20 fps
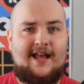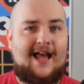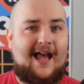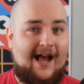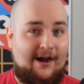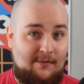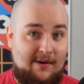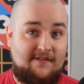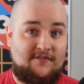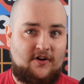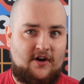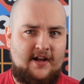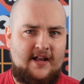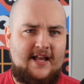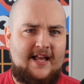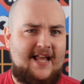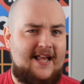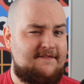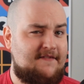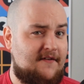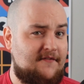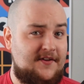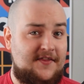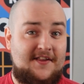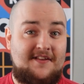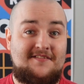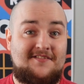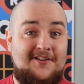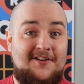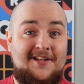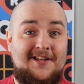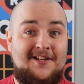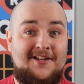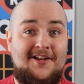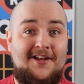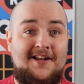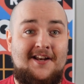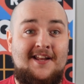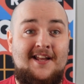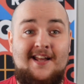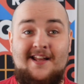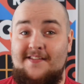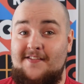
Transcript: However, if everything's looking good,